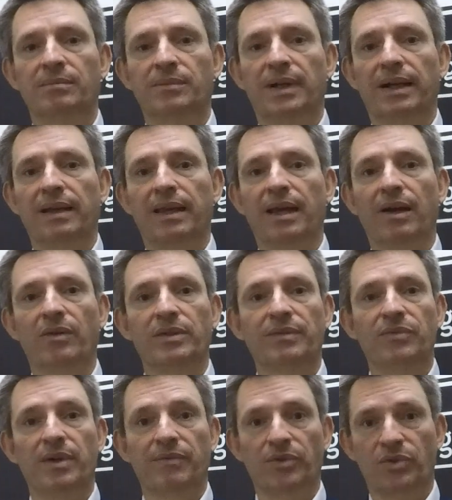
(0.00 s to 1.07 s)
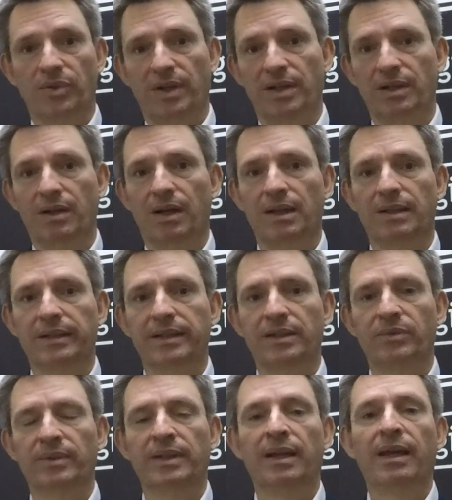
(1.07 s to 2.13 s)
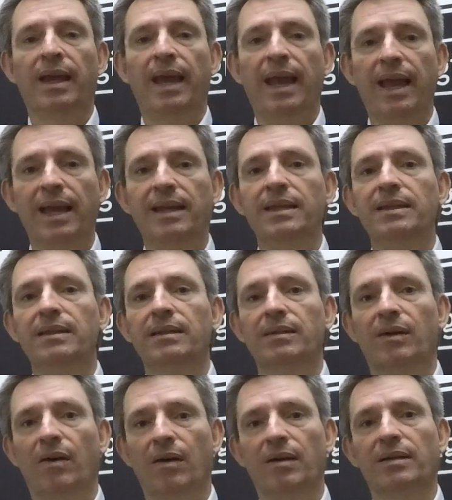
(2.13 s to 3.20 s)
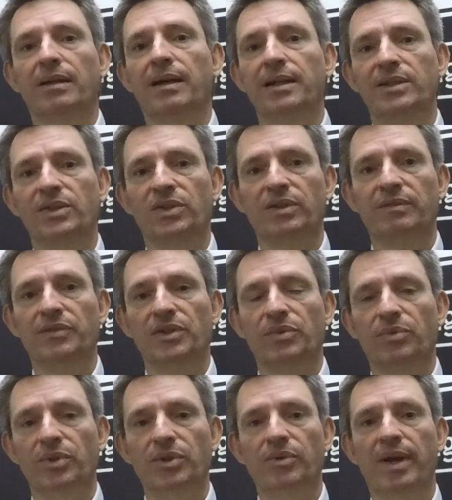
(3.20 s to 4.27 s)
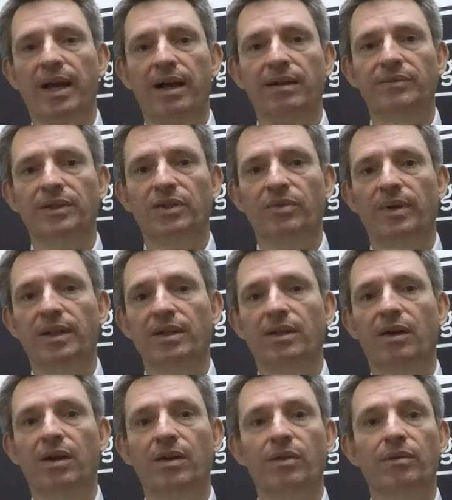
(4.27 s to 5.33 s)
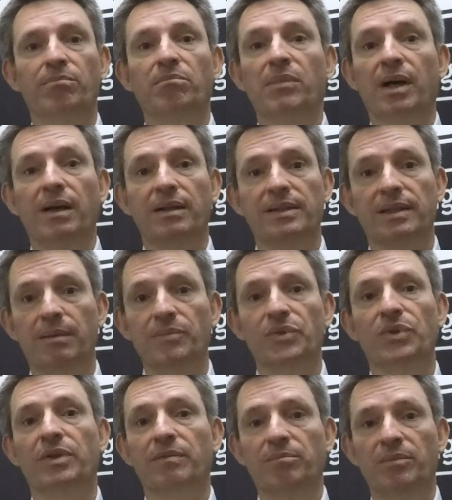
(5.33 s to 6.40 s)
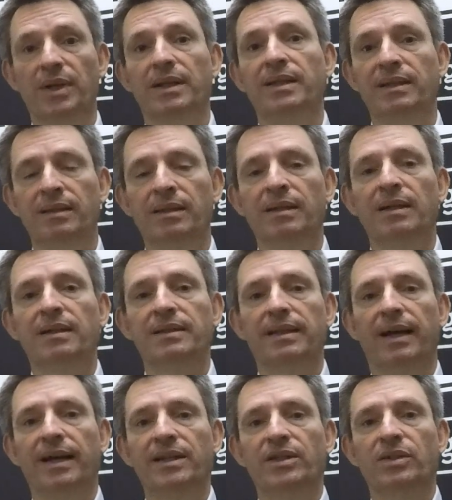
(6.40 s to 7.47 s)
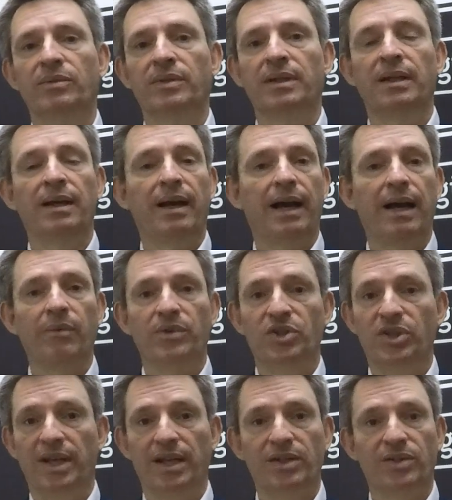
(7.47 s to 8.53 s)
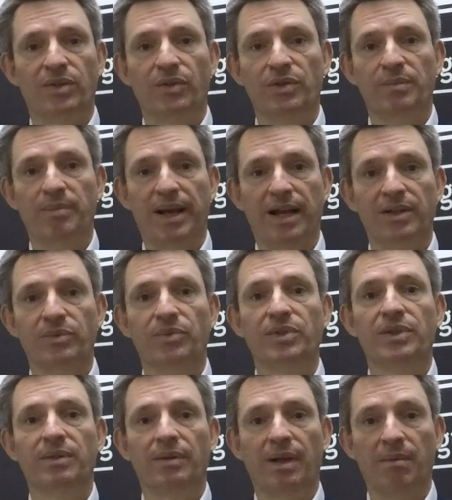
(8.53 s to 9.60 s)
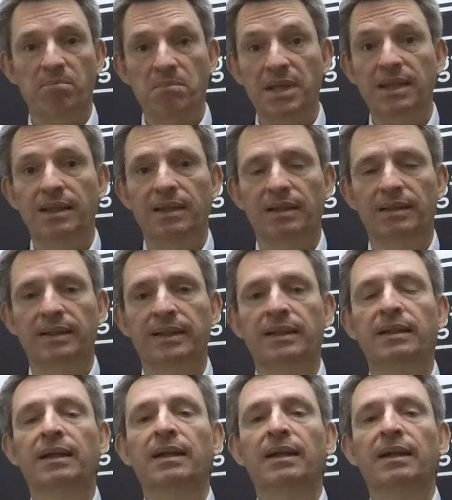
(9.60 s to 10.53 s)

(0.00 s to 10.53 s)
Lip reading: account if you have a credit card linked to it, any online service where you have a credit card or some sort of money tied to it, I would change those passwords immediately.